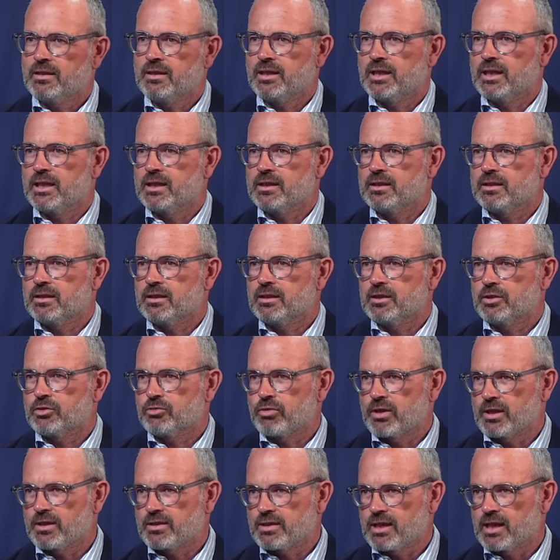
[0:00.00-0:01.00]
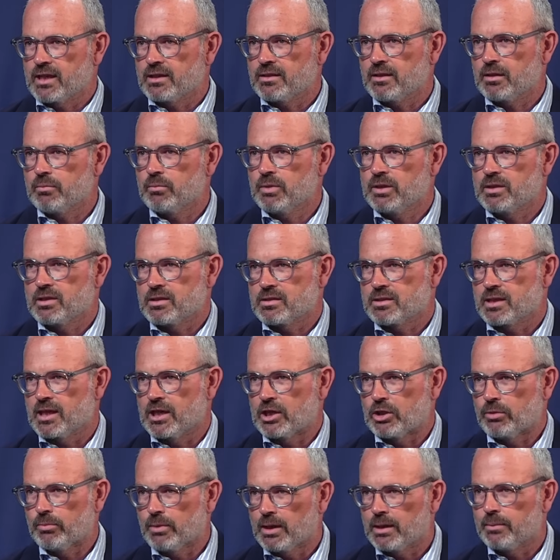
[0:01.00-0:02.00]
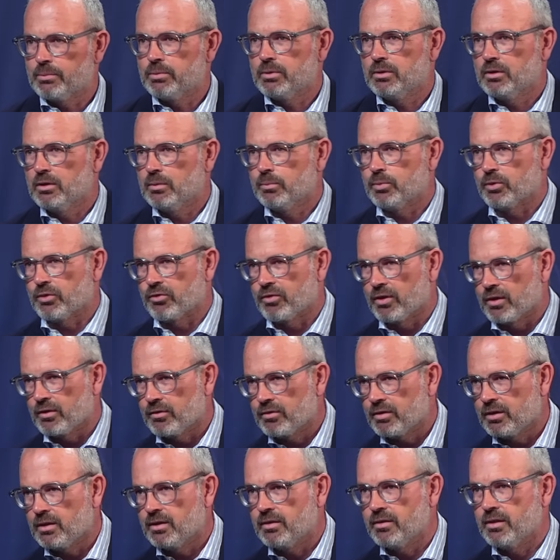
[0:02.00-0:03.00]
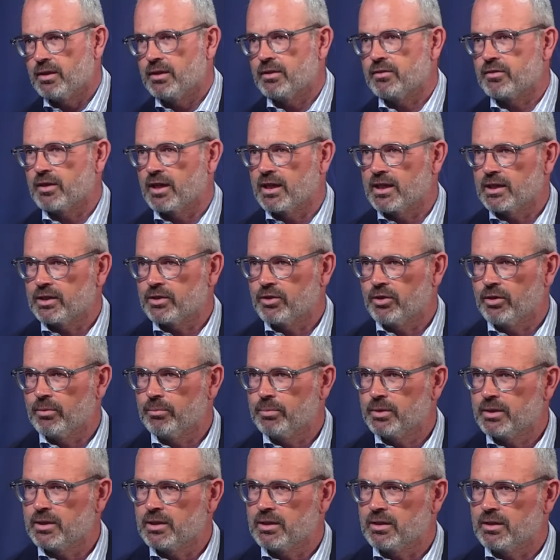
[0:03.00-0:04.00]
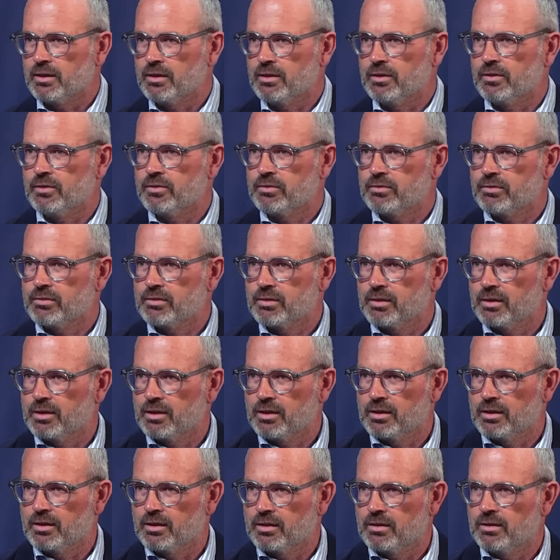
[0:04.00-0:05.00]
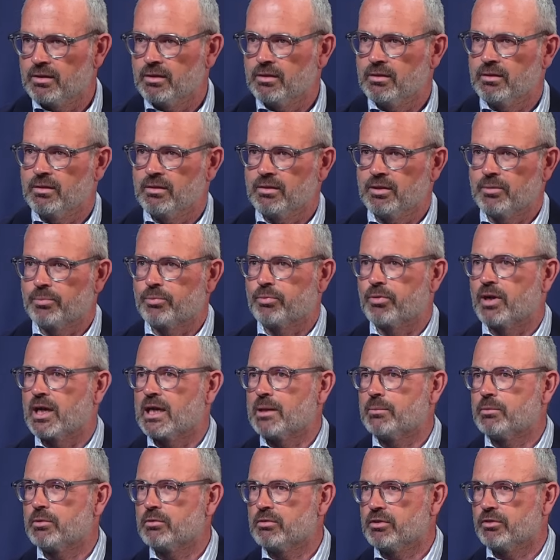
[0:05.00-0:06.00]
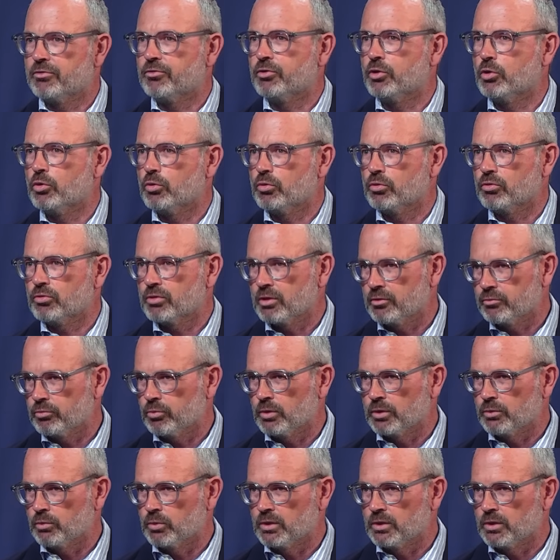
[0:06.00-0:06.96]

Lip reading: that transacting Mitazalimab, or potentially the entire company, is the primary focus of what